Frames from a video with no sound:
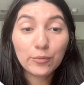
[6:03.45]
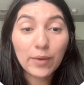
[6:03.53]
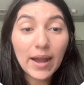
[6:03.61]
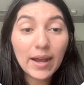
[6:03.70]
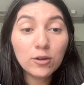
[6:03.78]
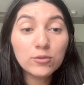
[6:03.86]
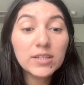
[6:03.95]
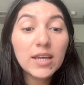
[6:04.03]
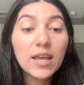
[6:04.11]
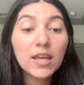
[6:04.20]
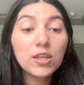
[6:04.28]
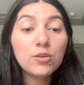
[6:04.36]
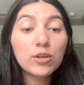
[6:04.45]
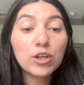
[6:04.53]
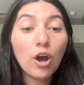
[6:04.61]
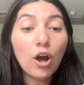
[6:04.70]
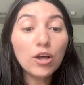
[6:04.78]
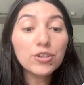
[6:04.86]
around. You can
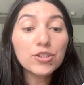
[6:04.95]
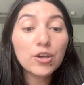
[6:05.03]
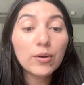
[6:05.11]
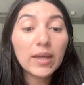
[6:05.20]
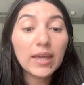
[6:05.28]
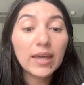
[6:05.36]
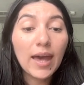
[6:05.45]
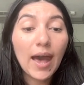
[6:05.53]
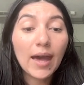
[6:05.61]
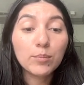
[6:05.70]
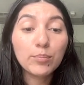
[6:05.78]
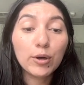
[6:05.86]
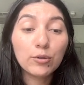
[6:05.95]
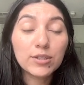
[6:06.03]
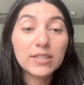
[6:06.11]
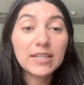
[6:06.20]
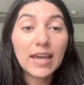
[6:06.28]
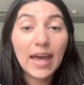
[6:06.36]
also hit add
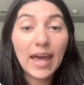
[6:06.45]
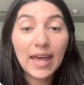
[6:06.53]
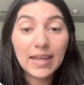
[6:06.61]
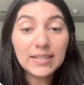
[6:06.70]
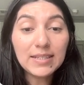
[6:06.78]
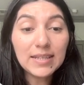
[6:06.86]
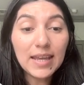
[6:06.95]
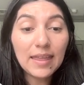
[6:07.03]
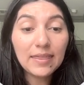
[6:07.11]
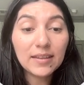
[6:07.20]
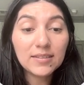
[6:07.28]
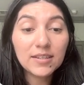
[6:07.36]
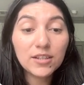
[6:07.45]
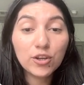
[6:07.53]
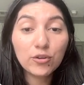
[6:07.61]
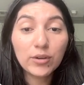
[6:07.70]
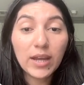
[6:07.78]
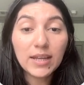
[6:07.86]
post to end, and that's going
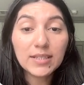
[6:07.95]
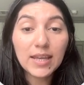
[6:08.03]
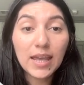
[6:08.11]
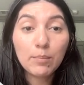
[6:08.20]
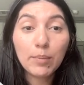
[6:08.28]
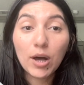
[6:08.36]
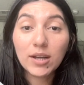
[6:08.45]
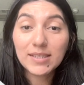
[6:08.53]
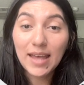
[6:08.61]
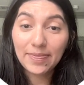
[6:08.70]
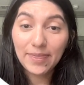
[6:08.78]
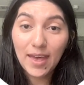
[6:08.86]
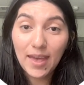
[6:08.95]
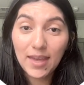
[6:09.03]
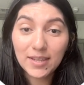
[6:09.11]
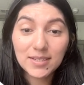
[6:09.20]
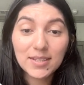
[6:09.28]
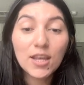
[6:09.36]
to create a box at the
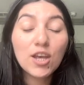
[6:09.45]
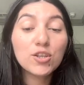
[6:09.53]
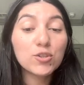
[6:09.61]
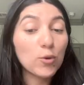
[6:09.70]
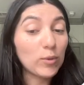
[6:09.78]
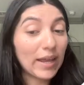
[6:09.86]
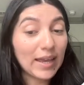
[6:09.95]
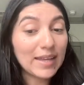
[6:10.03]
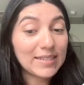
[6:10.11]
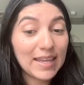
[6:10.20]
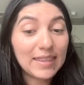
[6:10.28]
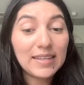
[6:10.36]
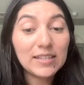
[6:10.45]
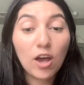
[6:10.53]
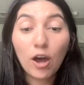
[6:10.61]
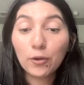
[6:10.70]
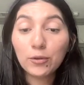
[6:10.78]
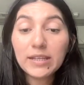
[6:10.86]
end. So like I said, these
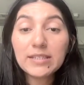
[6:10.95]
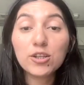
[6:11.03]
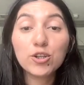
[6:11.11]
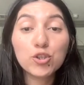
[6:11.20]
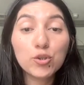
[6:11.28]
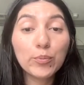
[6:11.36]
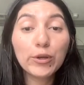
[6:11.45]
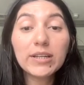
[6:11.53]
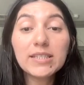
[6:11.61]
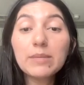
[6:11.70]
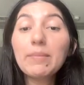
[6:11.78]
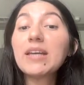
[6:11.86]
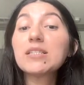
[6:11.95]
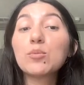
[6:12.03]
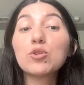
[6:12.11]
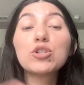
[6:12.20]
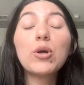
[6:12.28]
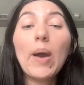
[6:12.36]
auto lists are super
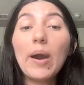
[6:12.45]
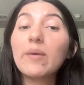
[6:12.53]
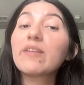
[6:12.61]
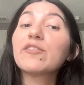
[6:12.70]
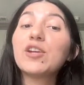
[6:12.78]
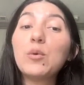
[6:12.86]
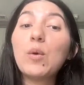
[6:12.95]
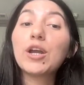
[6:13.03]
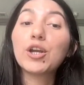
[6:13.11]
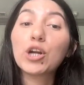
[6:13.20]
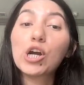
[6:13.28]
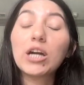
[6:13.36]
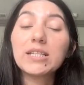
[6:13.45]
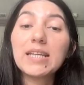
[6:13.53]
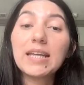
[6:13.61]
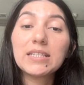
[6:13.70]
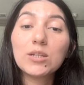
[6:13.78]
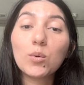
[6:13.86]
customizable to however you want your
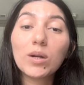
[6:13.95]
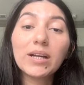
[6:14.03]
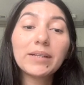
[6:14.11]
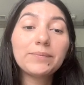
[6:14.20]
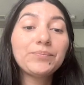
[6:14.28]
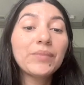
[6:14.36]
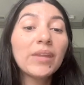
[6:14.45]
content to work.